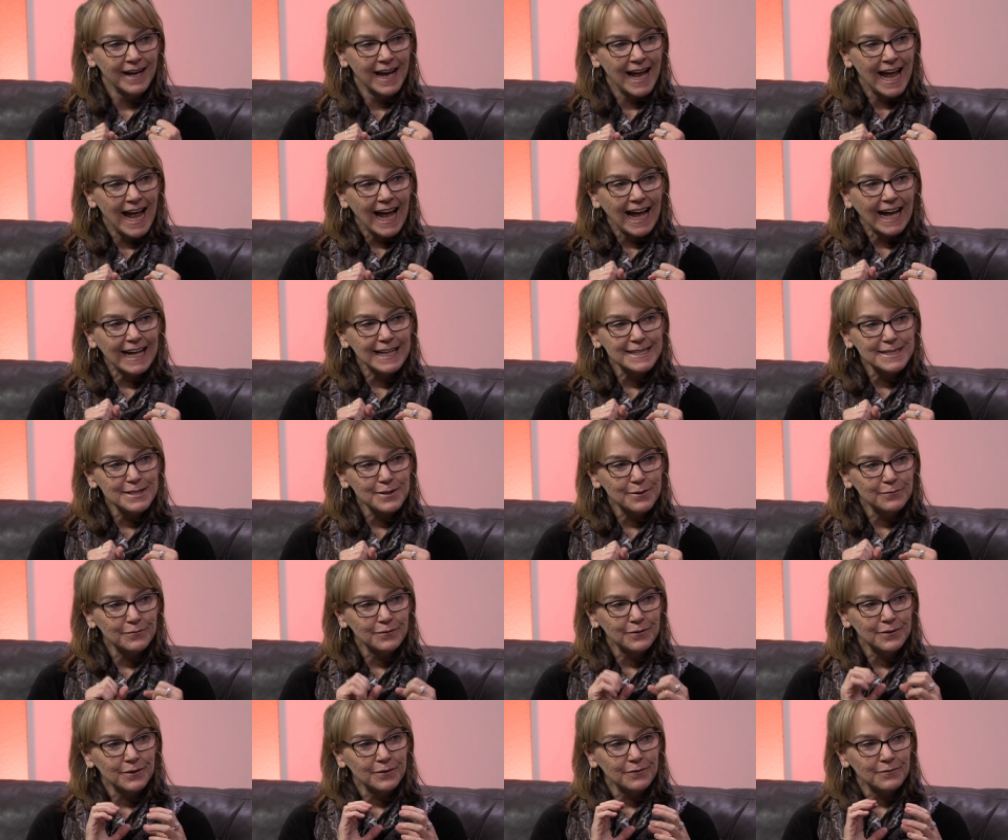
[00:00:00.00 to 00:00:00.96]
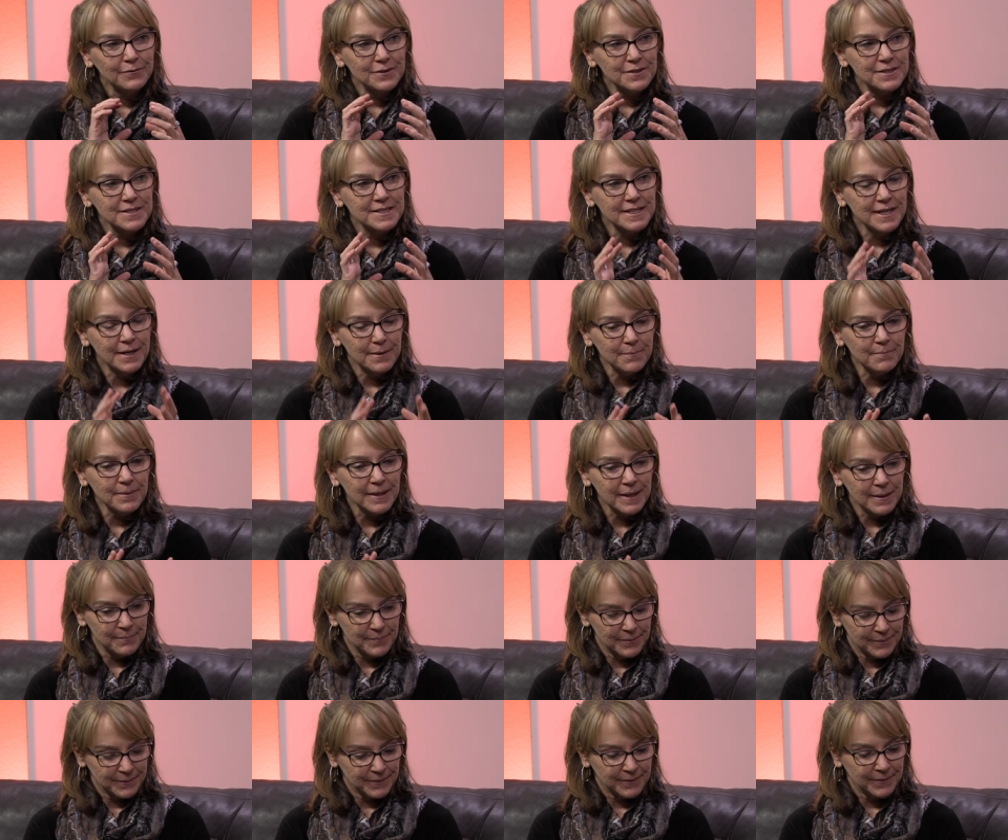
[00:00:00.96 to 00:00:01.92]
Yeah. And so for, for some
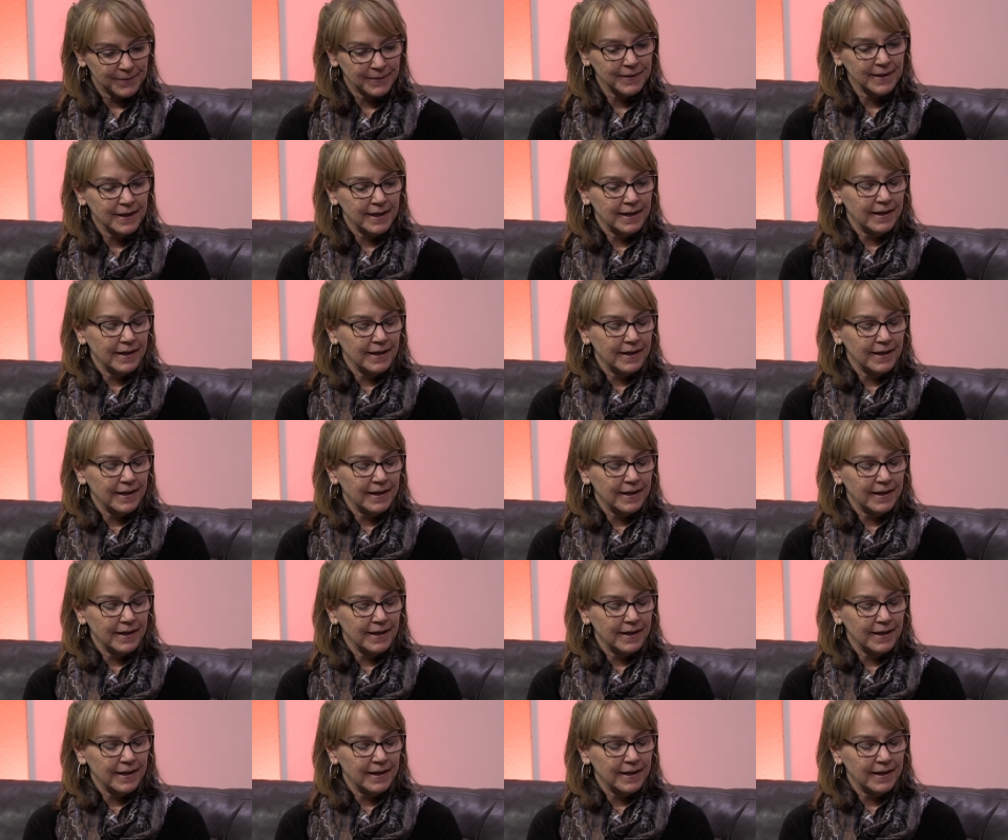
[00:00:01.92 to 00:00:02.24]
people,